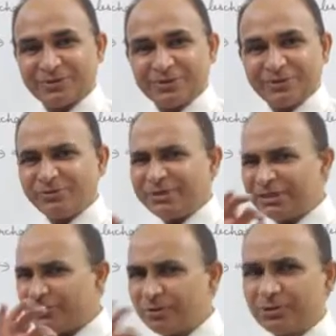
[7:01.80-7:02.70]
you need
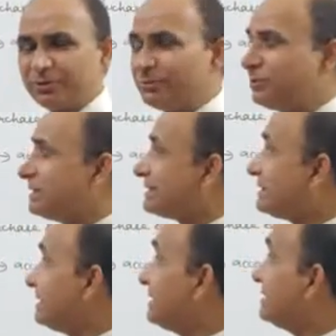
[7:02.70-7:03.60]
not to
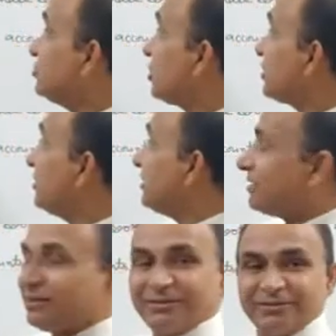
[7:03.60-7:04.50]
see the journal,
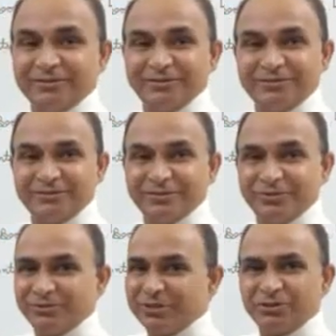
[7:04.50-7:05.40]
you
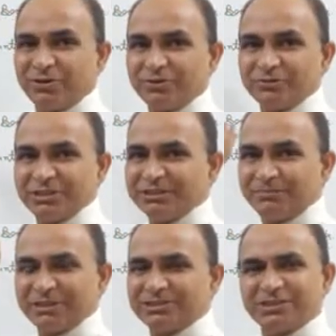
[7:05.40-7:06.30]
need not to see the
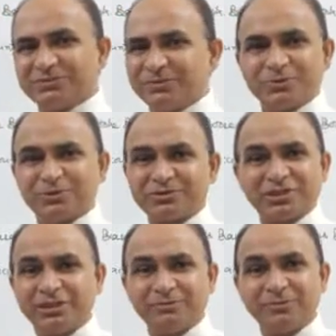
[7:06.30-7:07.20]
purchase book or sale
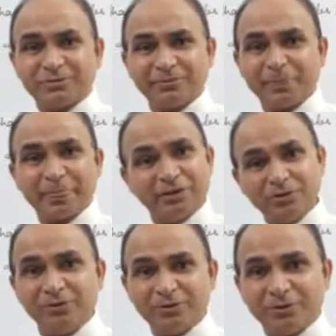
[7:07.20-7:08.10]
book.
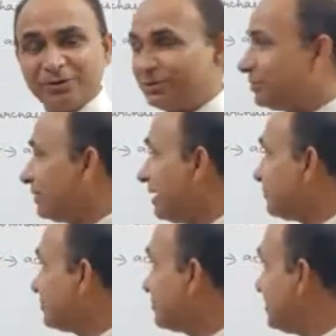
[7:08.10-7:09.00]
No, you have
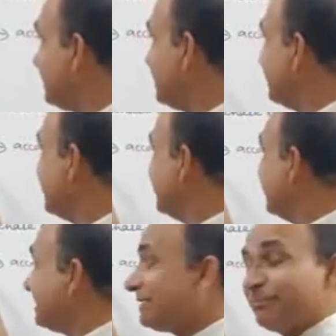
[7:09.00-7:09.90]
to see
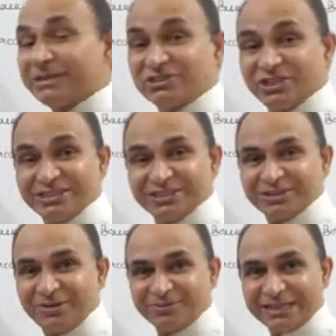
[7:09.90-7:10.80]
purchase
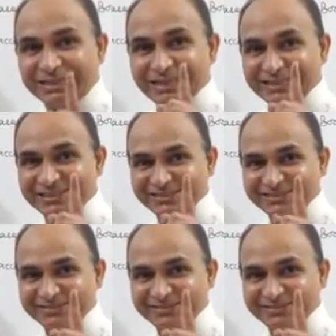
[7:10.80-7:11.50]
account in ledger.